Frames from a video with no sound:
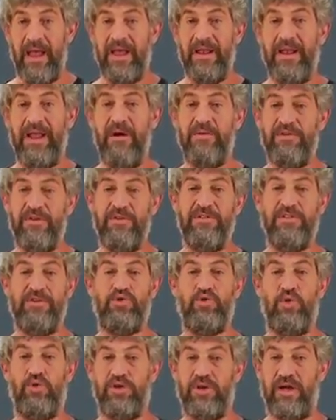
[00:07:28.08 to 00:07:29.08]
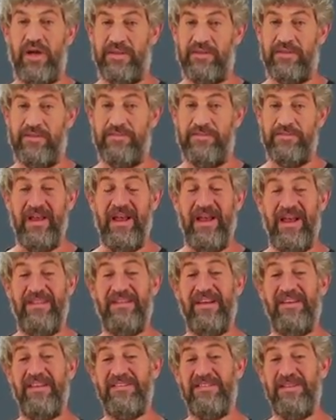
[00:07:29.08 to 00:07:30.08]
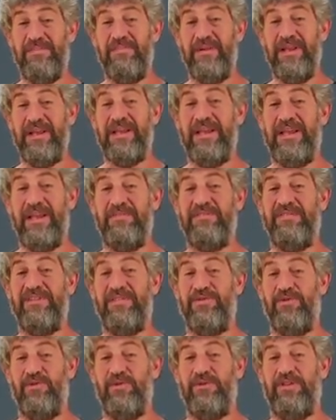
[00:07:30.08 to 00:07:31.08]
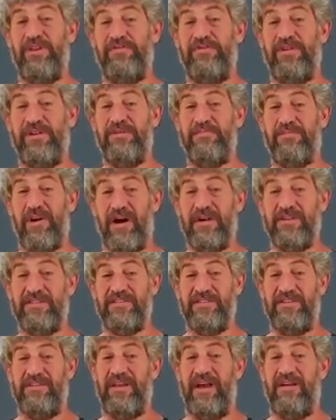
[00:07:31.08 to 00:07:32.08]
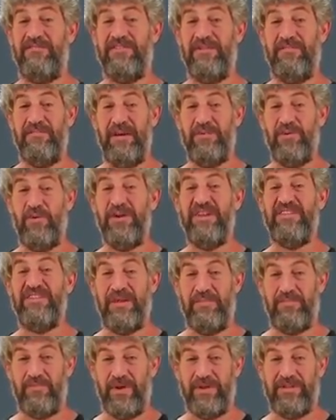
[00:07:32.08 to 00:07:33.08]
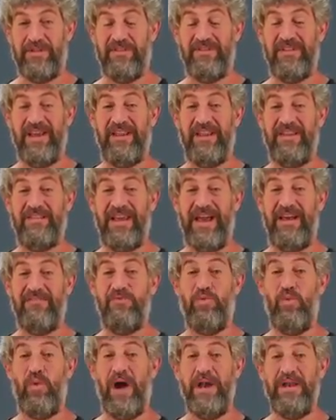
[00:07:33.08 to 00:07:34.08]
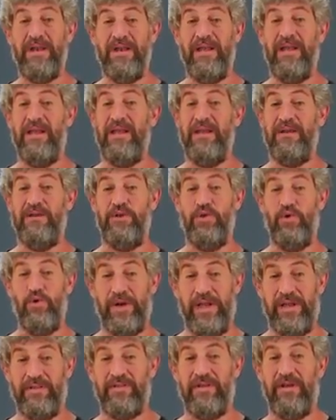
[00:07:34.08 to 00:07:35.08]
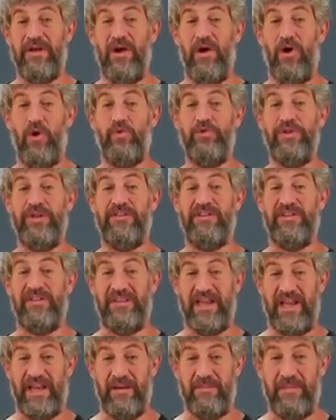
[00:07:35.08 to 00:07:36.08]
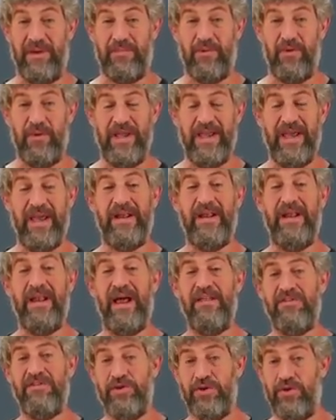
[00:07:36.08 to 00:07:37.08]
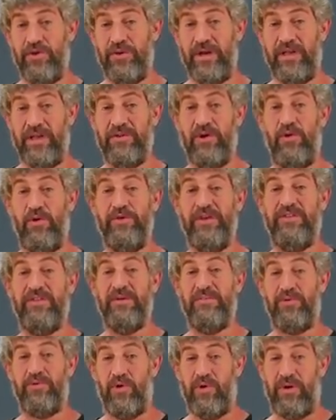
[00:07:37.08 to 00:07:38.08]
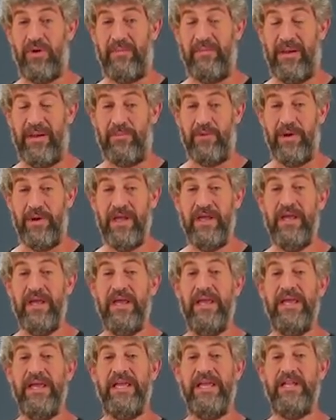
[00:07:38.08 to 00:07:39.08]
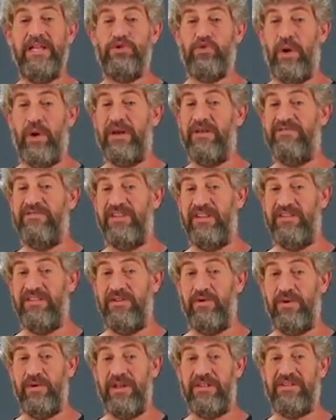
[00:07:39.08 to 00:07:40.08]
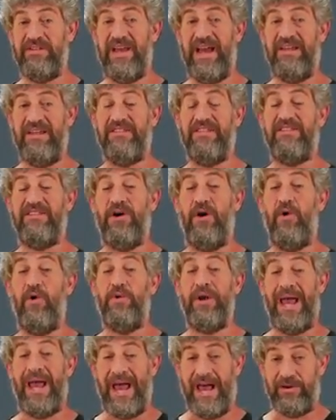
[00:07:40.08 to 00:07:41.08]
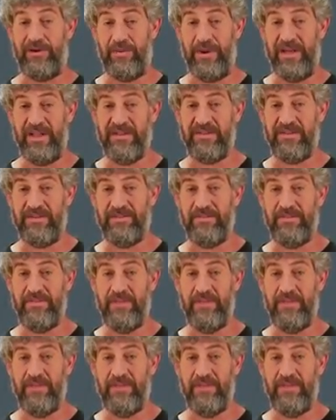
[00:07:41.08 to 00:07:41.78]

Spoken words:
Now there is a shortcut, and that is simply keep the two different parts of the memory separate. That is, have one unit holding the data memory and another unit holding the program memory. Each one of these units has its own address,